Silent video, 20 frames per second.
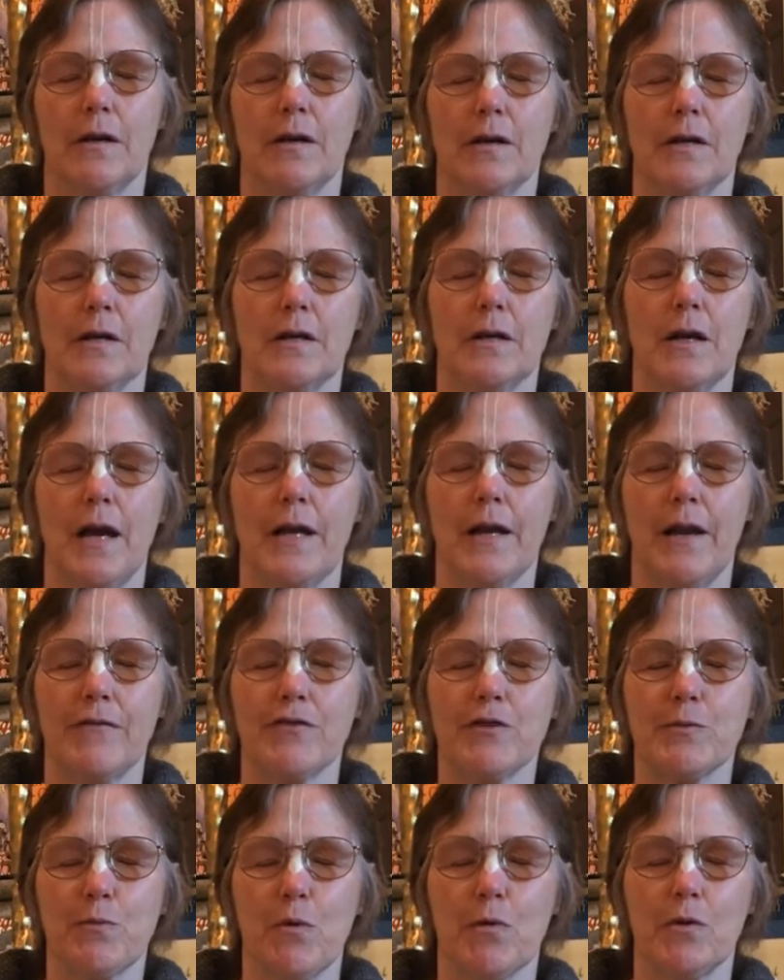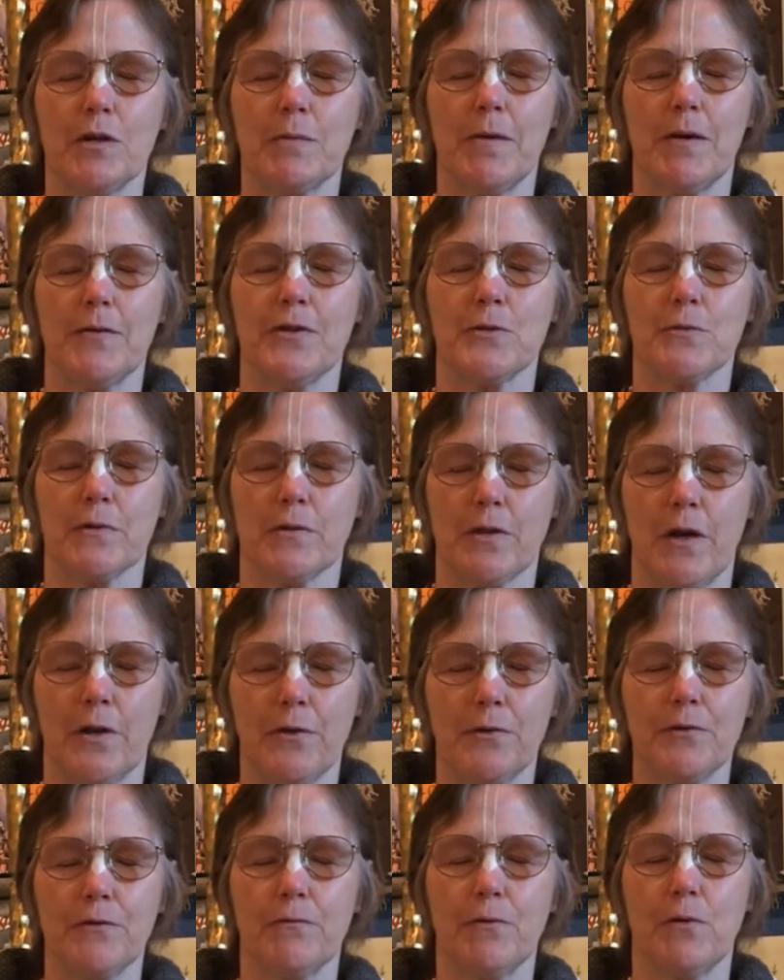and I've spoken about this with
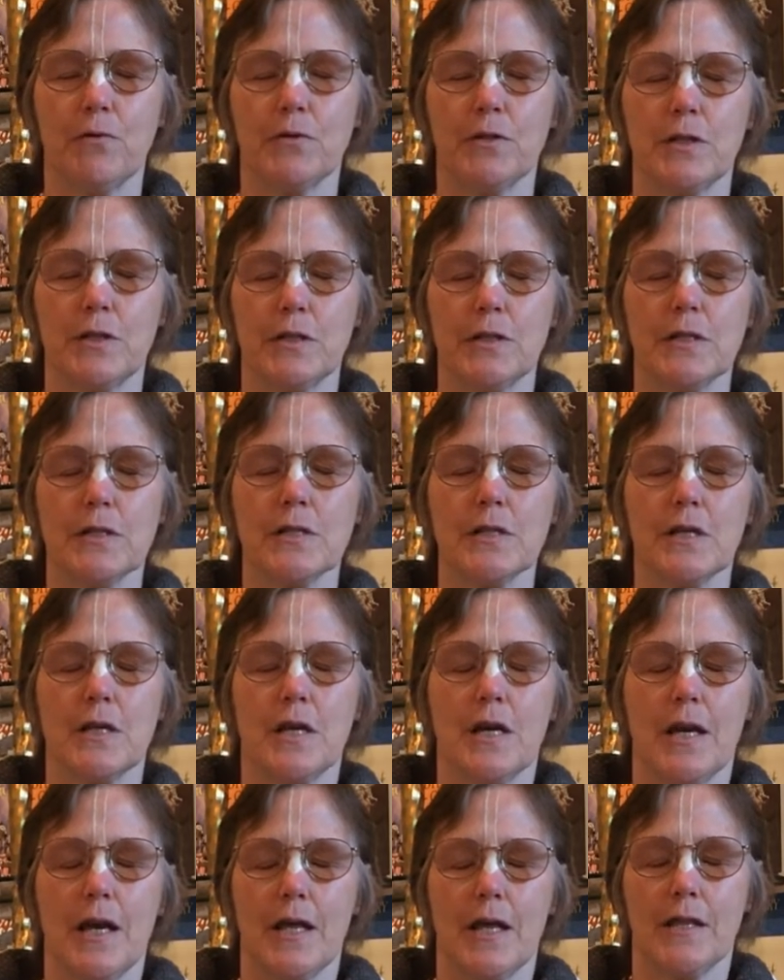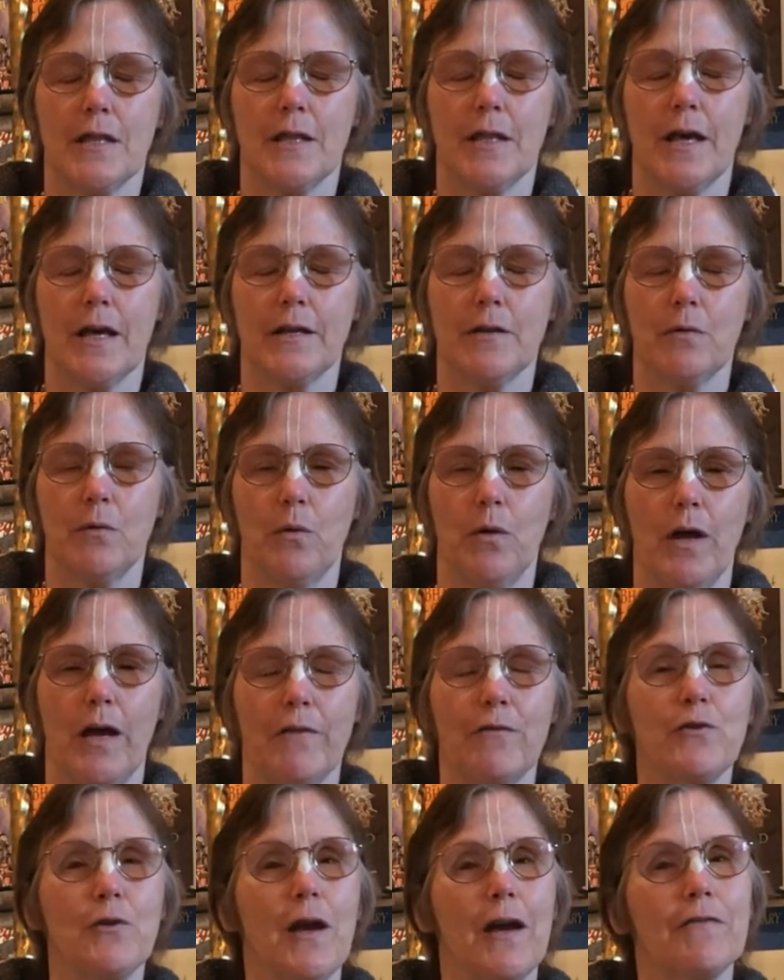other devotees, that
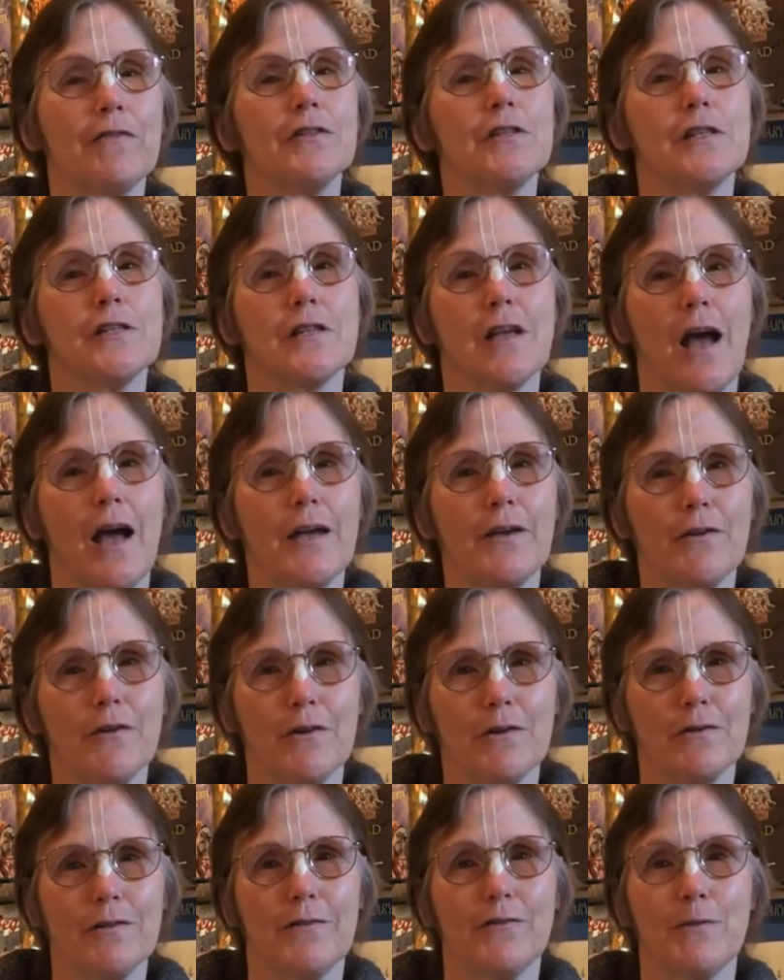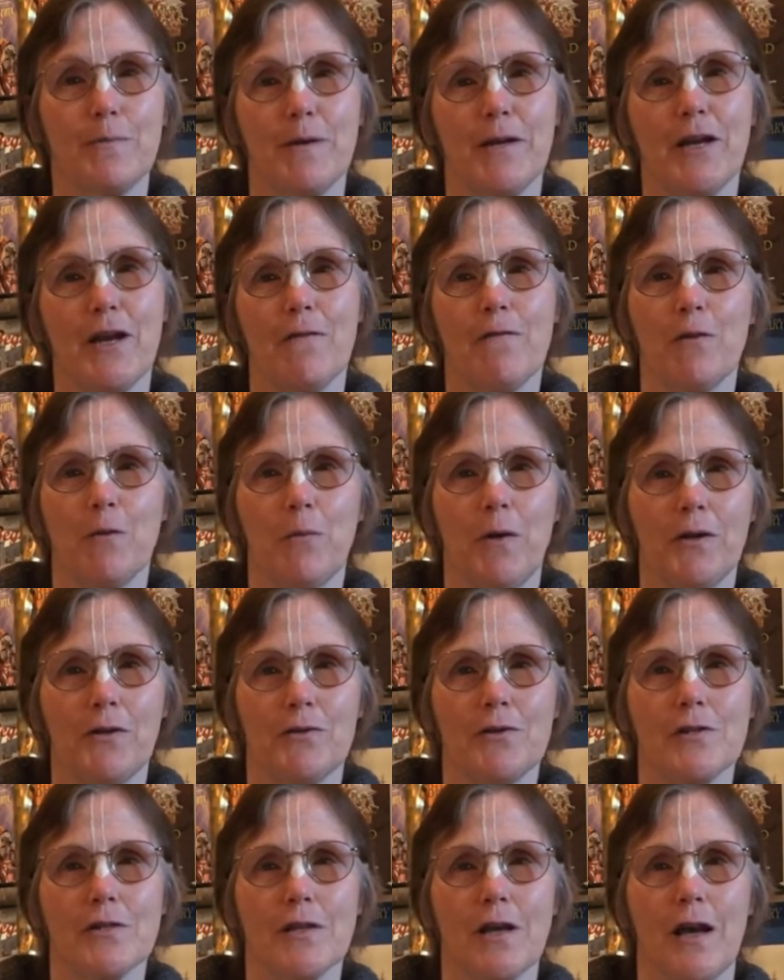if you have a desire, you have to be careful what
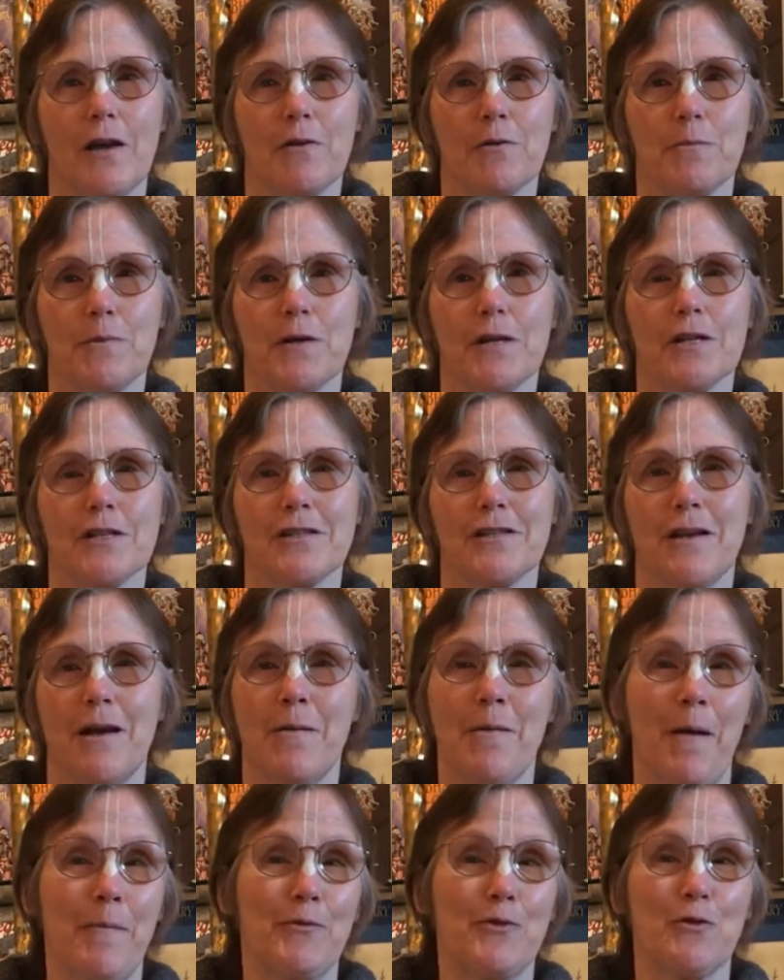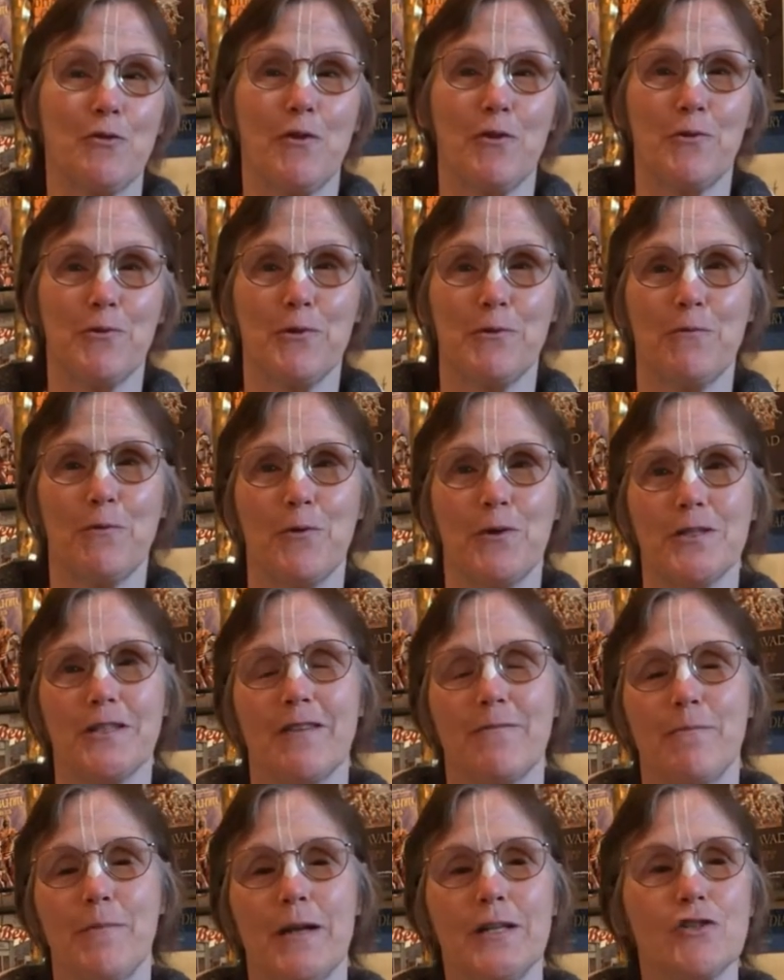you desire, because I'm sure other devotees
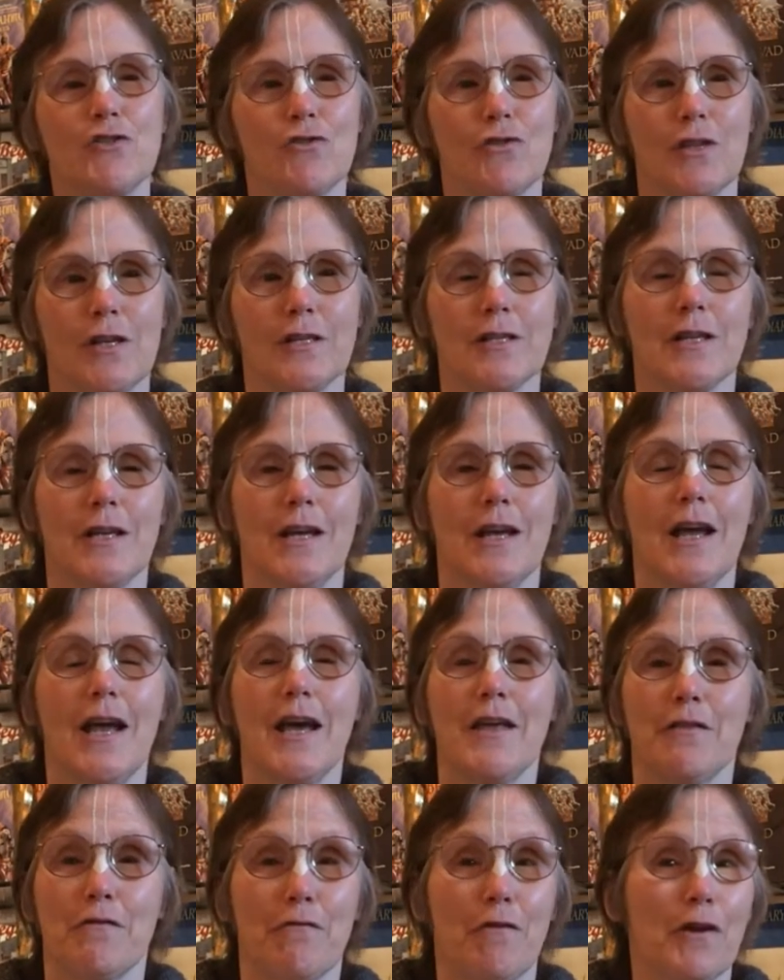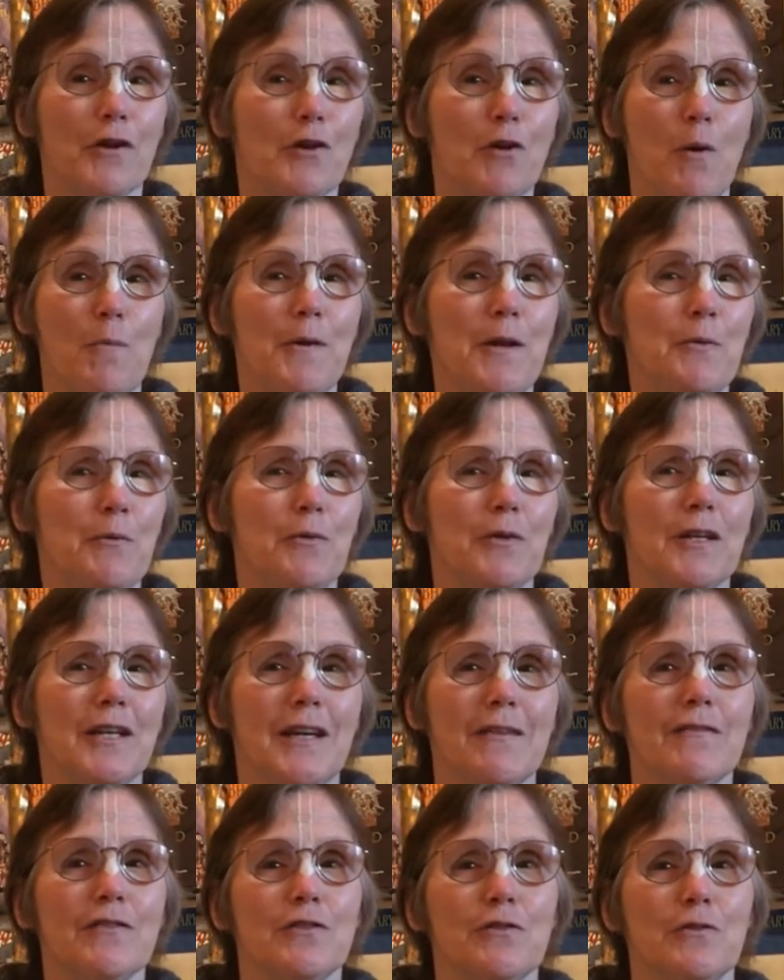have mentioned this, Radha Gopinath will
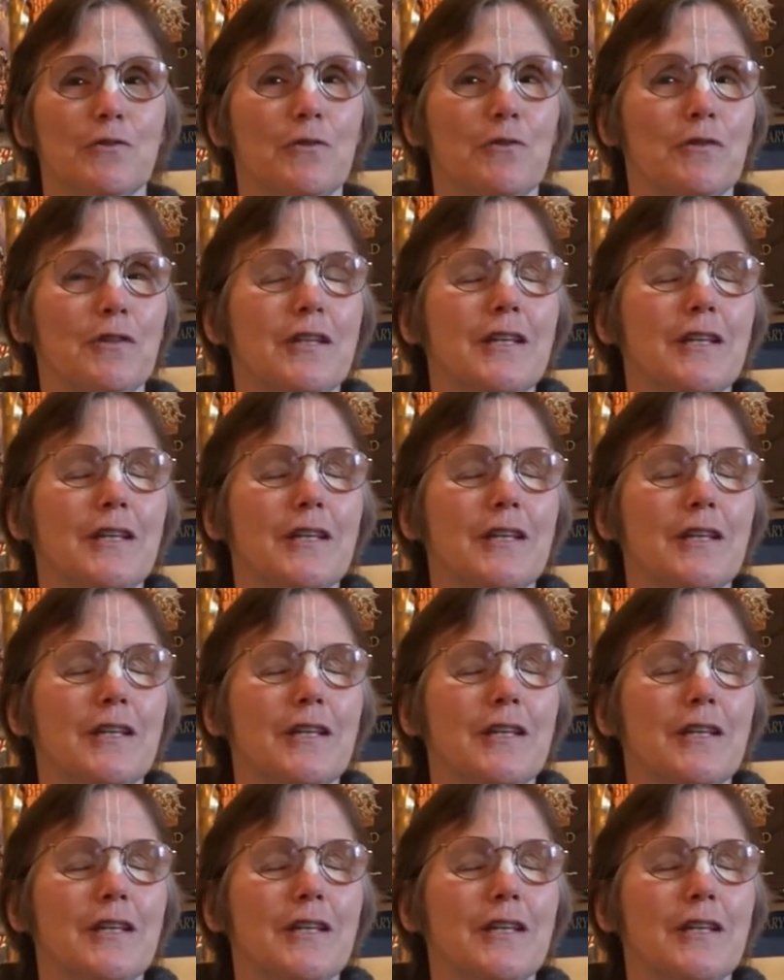give it to you.